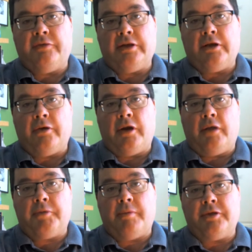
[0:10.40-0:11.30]
Cleary and
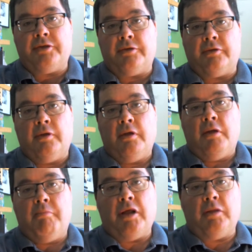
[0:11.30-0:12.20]
I'm coming to
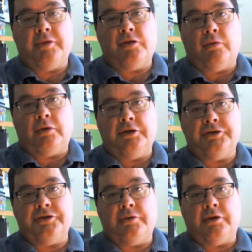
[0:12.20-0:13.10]
Melbourne shortly
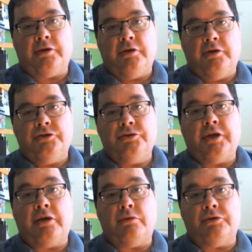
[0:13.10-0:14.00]
to do a
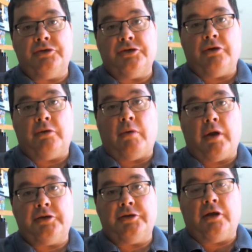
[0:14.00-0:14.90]
two-day course on genre
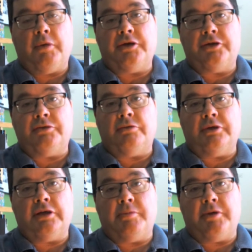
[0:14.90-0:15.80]
writing. I wanted to talk a
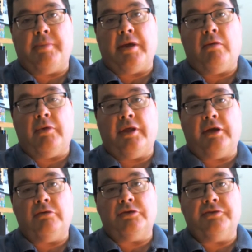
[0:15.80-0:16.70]
little bit about what
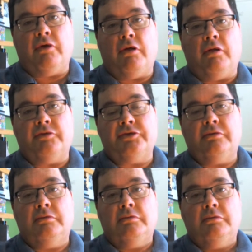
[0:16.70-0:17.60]
that course involves.
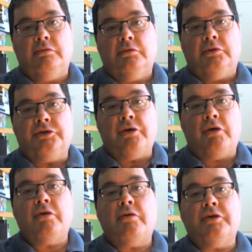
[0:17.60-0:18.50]

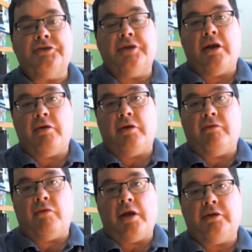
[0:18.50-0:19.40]
Genre is an area of
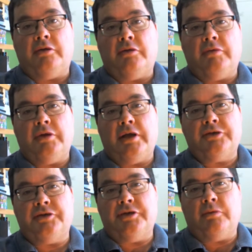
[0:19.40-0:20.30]
writing that really
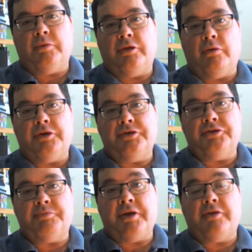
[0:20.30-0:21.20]
has to deal with the
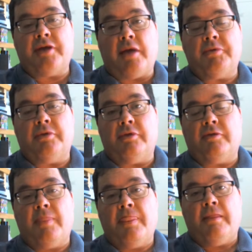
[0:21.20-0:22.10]
audience's
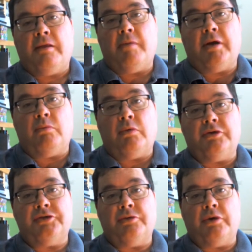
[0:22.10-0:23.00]
preconceptions about what the
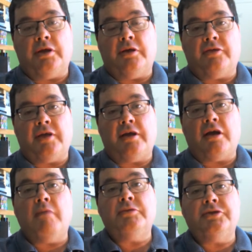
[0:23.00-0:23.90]
story is. They
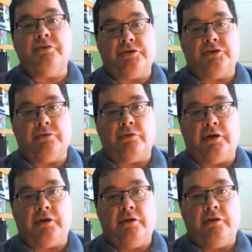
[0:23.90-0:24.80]
come to your
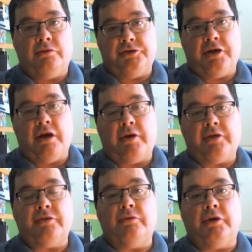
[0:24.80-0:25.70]
story, your generic
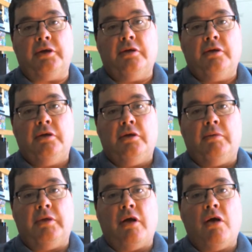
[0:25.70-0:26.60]
story,
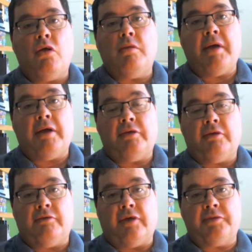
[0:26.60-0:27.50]
with a whole amount
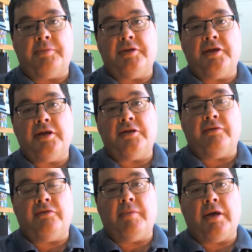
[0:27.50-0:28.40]
of expertise and
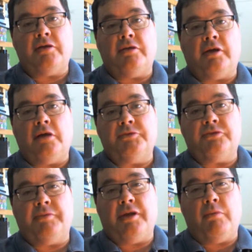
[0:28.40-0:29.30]
information that comes
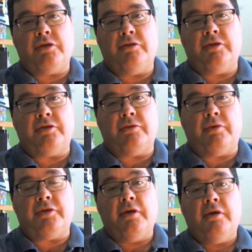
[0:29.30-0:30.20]
from their watching these
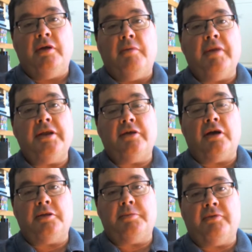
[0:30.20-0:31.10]
stories many
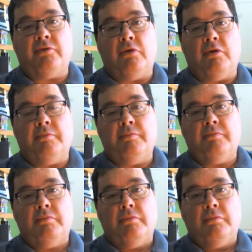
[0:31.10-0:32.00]
times before.
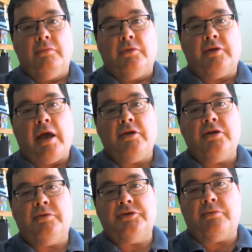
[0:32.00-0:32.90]
So how do
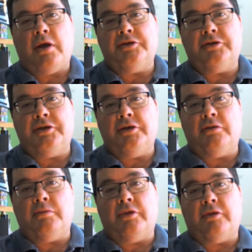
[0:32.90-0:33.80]
you as a writer deal
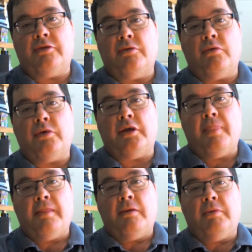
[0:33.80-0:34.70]
with a story
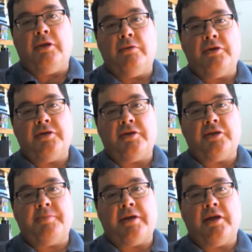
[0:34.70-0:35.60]
where the audience has
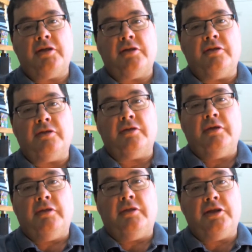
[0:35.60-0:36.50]
expectations
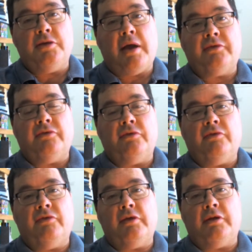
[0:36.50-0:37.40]
that you have to
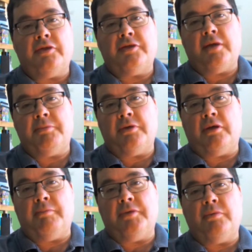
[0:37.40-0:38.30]
fulfill and at the same
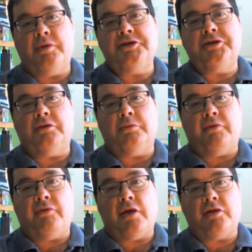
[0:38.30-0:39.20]
time be original and
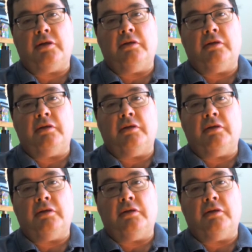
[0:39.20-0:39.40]
refreshing?